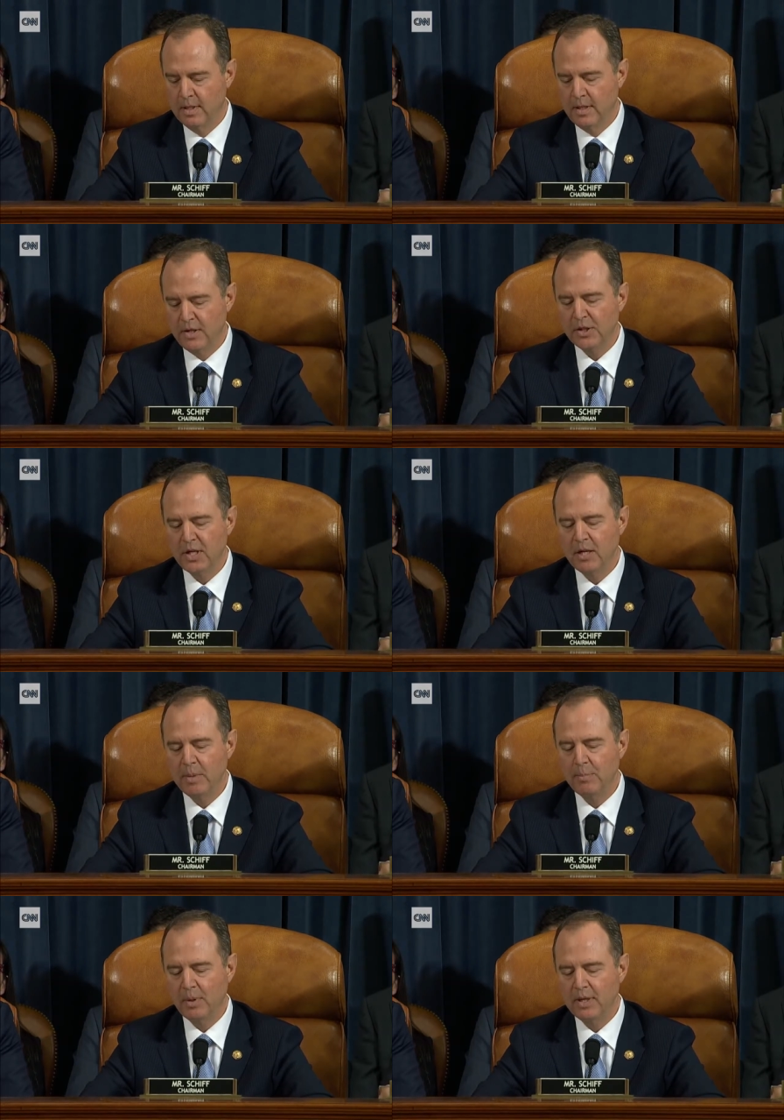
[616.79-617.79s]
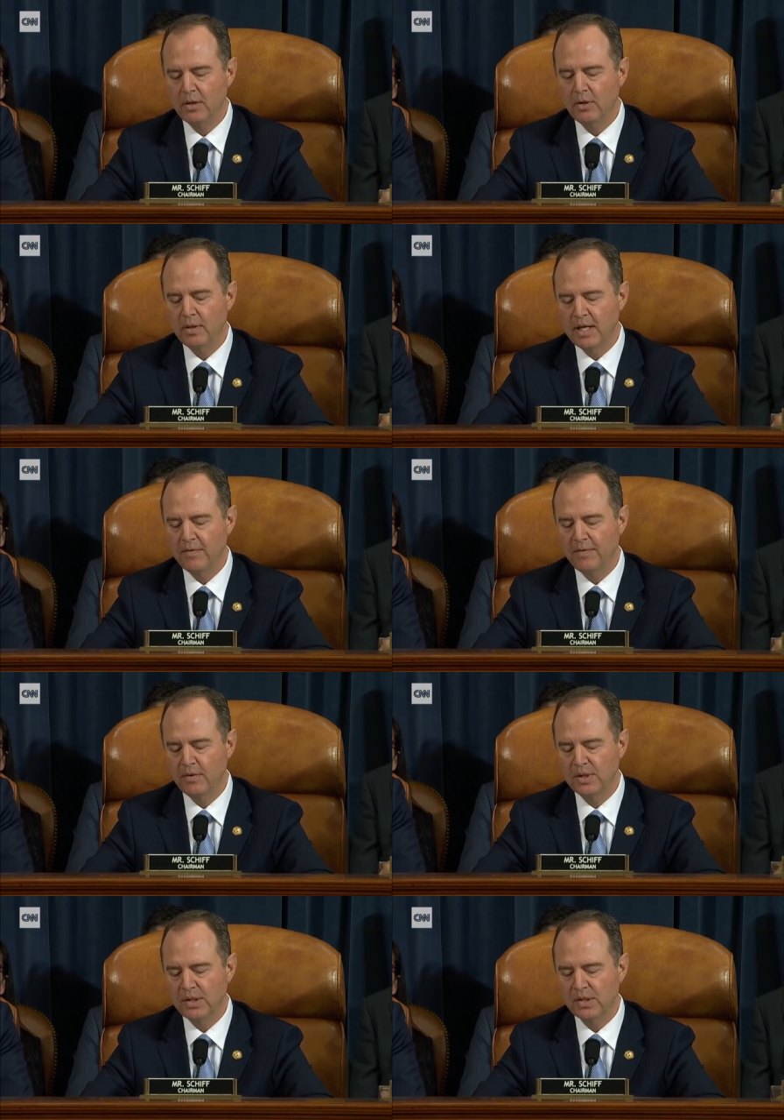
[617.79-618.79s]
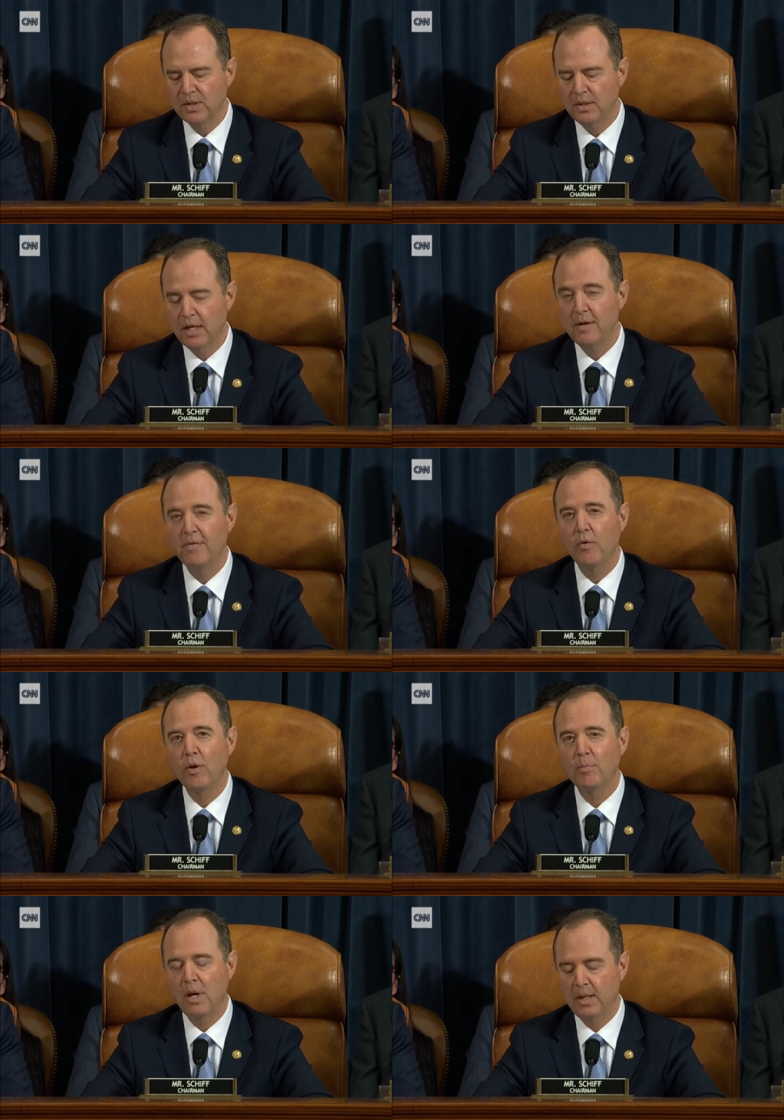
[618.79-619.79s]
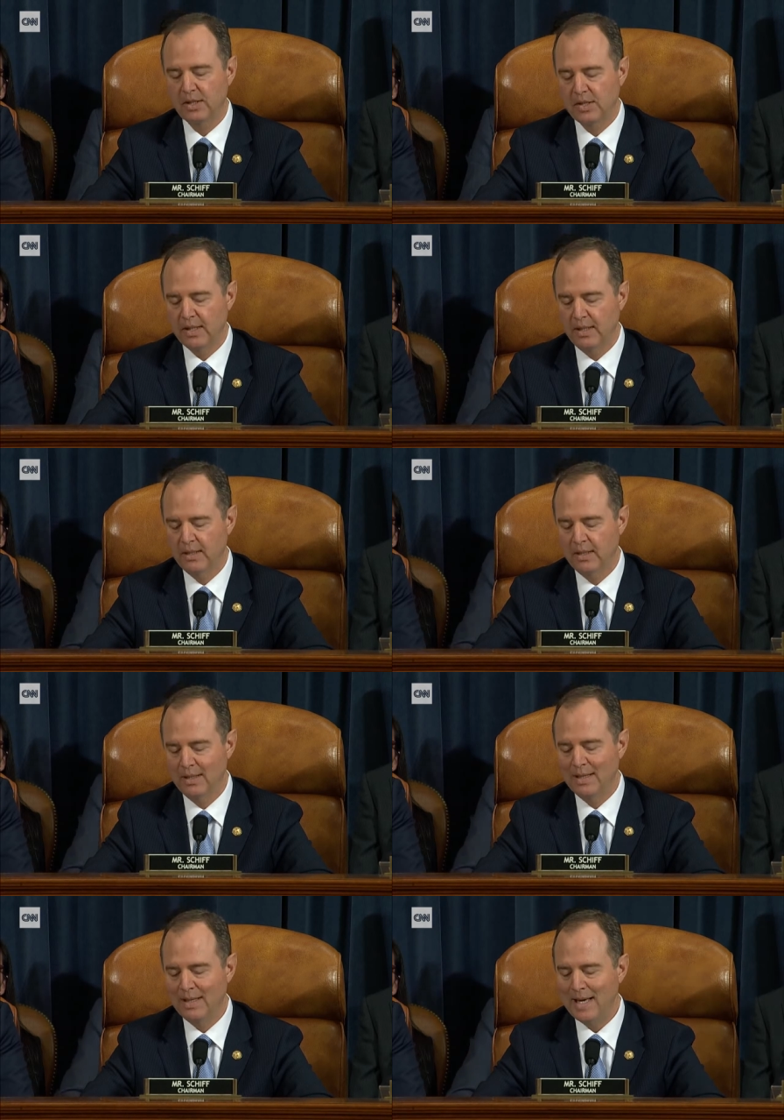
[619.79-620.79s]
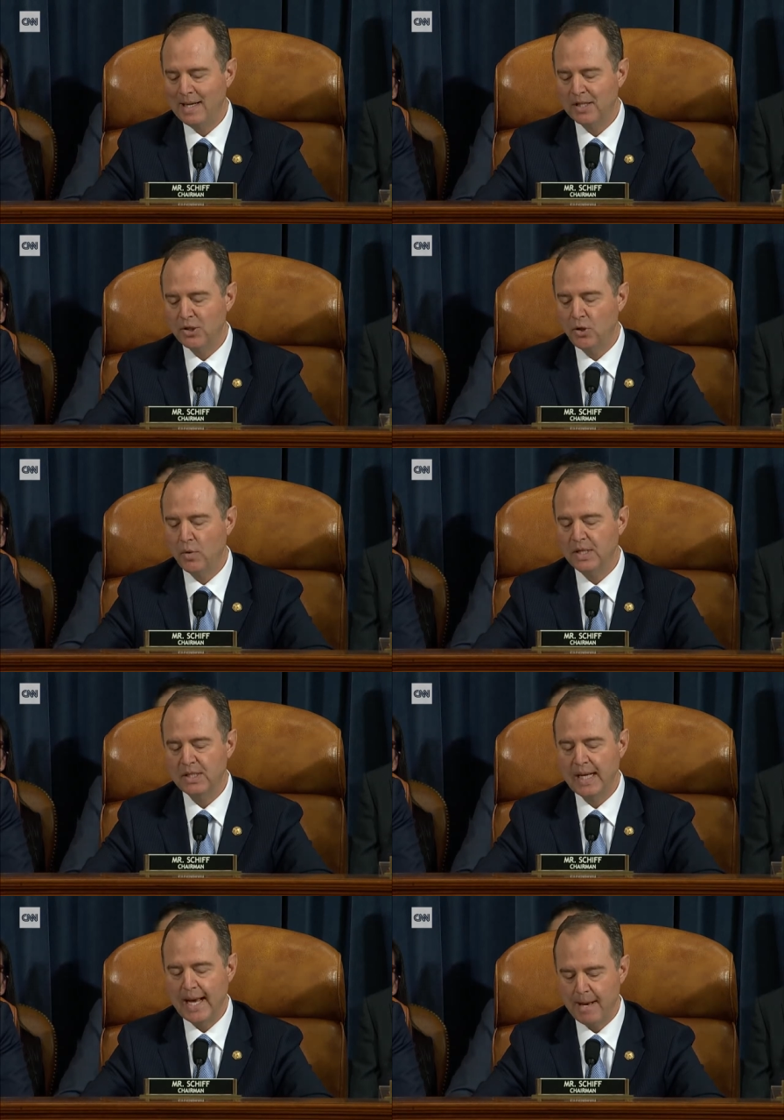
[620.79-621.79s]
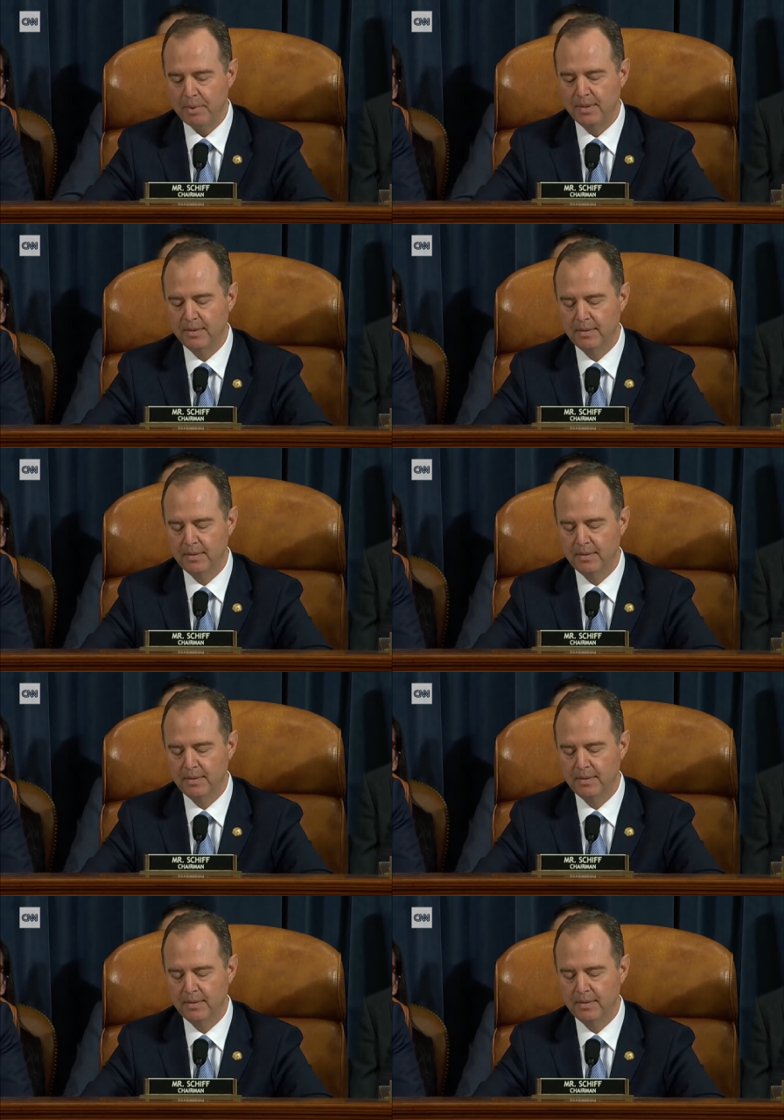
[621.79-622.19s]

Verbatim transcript: There's going to be political influence in foreign policy. That is going to happen."